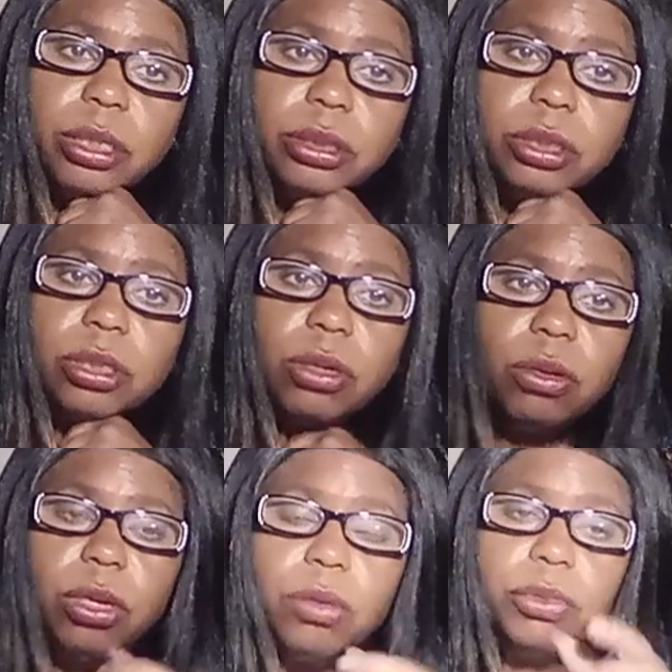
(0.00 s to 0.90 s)
it.
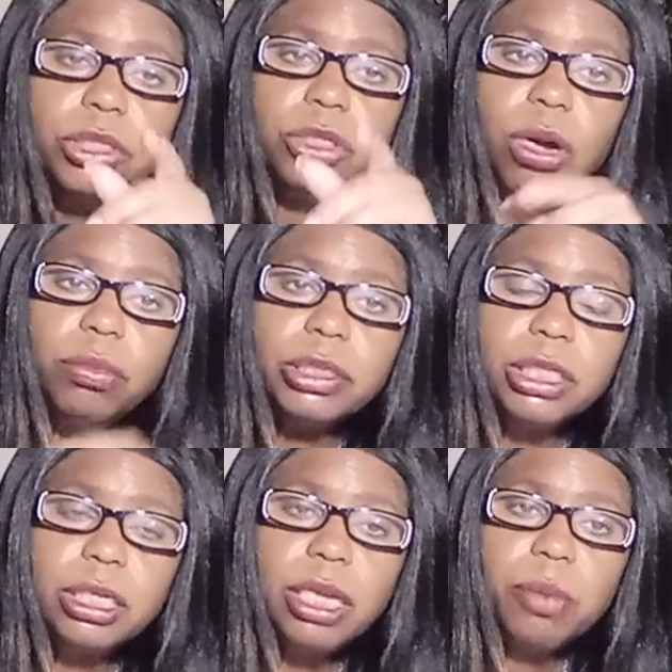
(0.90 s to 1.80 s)
When Job was
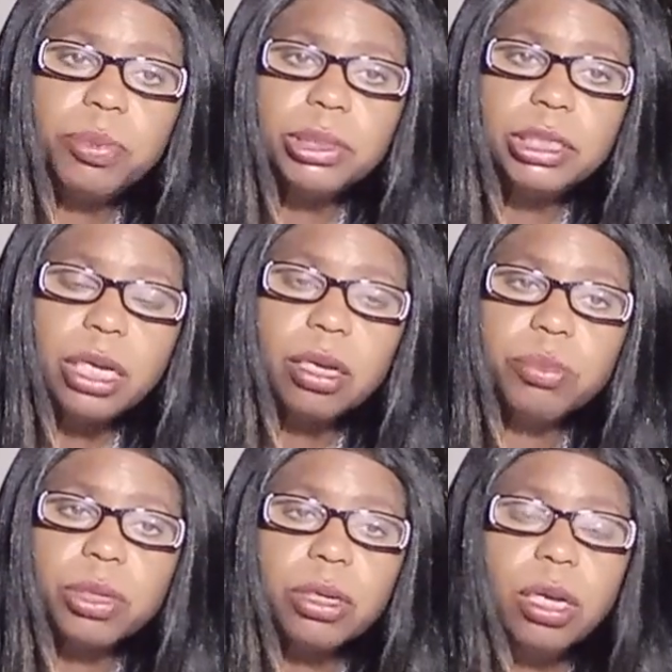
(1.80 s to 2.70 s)
in that predicament,
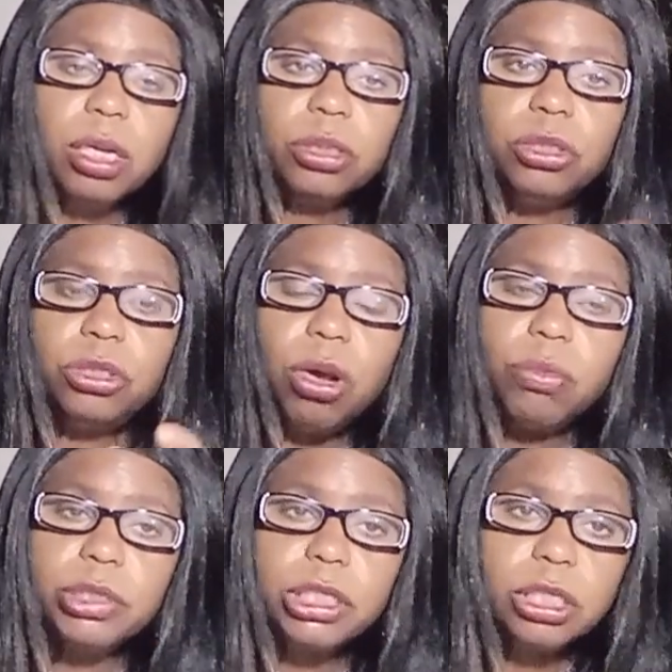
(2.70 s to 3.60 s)
Job
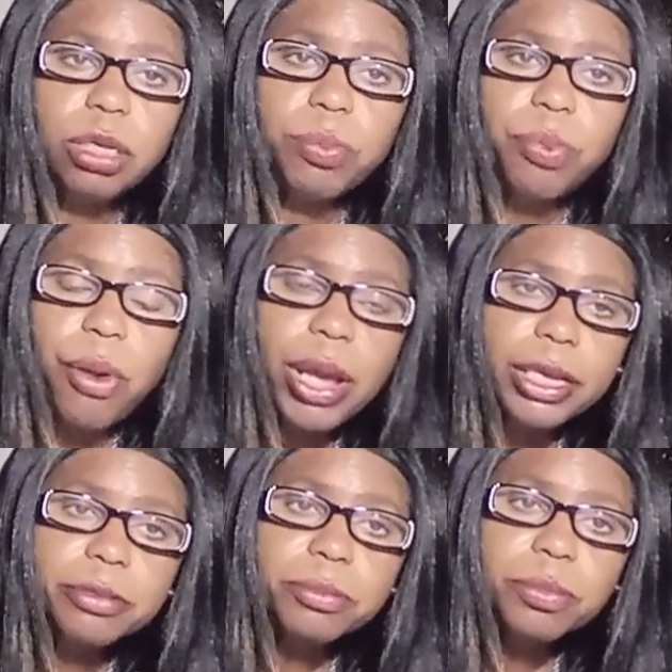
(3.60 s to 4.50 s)
was still praying.
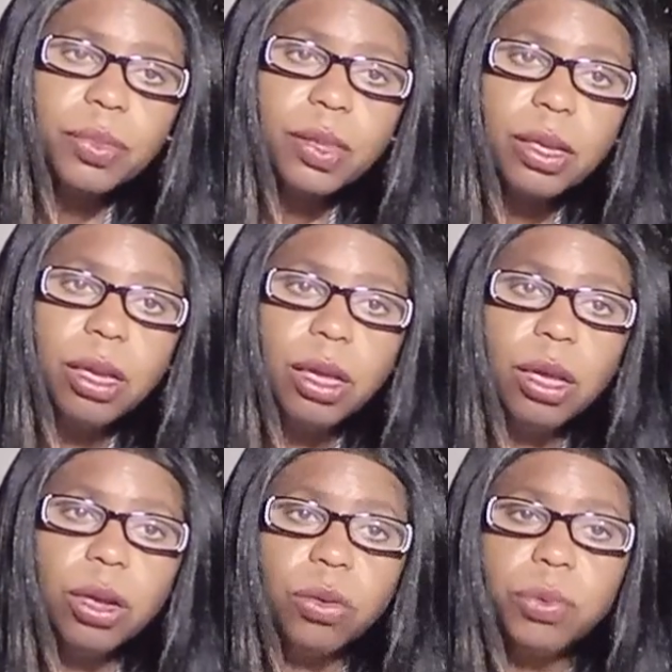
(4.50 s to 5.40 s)

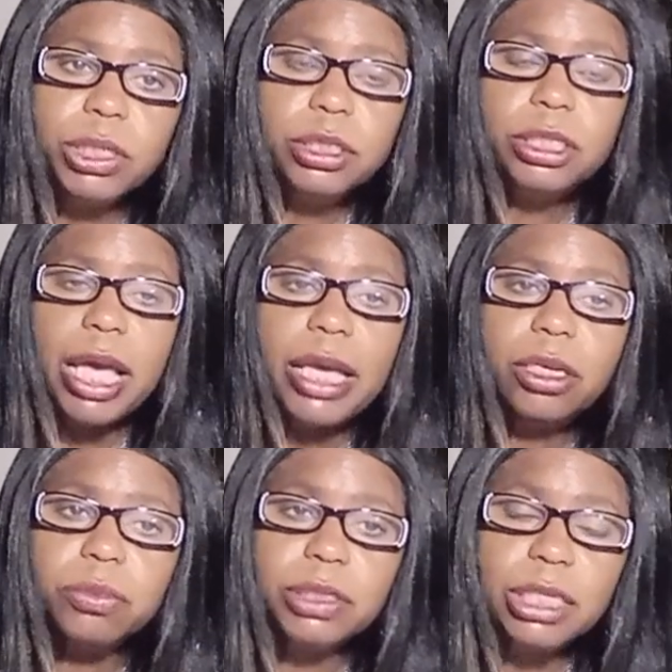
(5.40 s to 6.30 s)
When Daniel
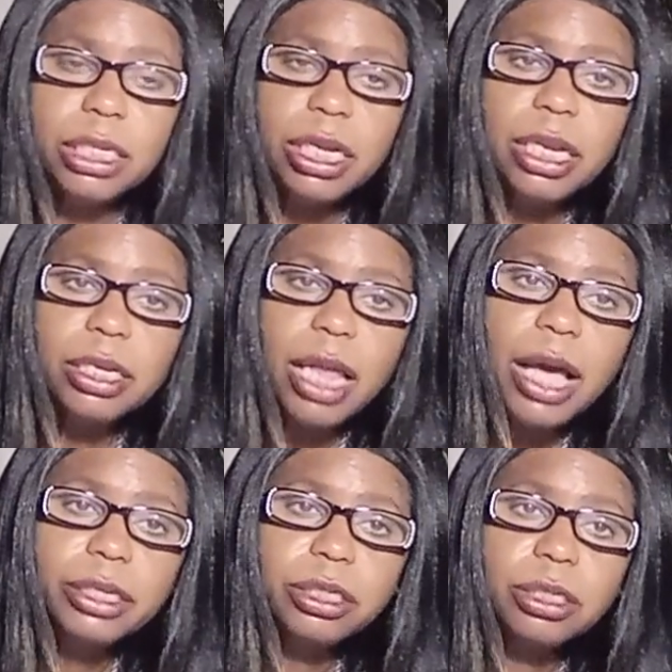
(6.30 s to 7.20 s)
was in that
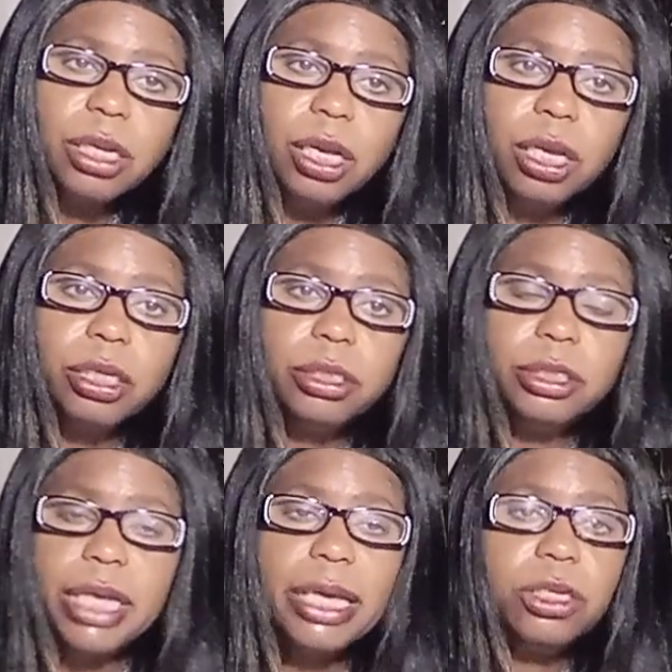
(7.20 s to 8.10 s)
life,
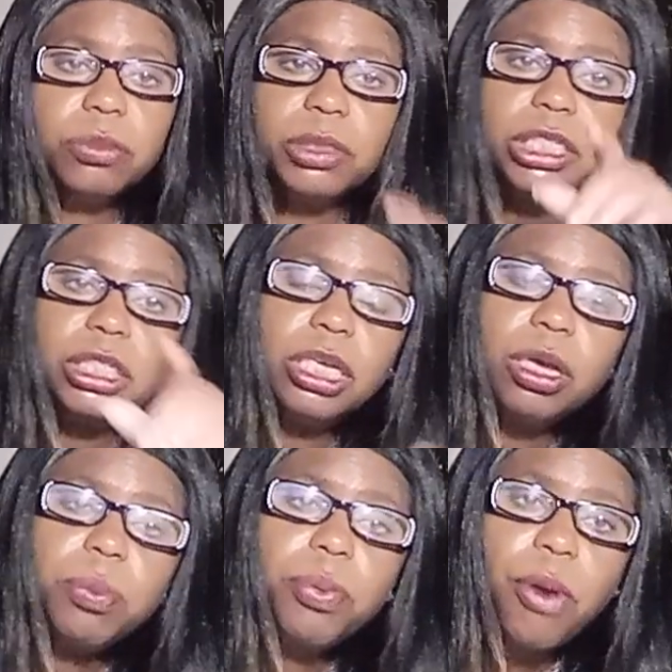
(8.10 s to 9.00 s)
Daniel was still
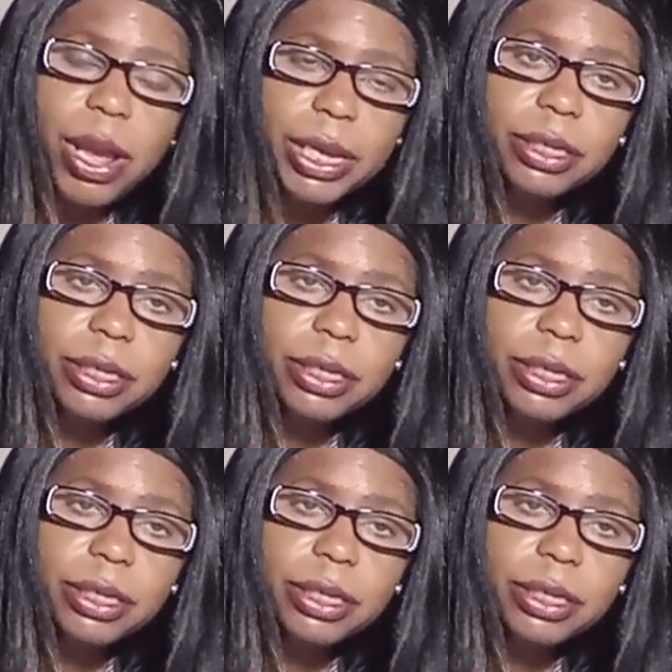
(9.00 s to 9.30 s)
praying.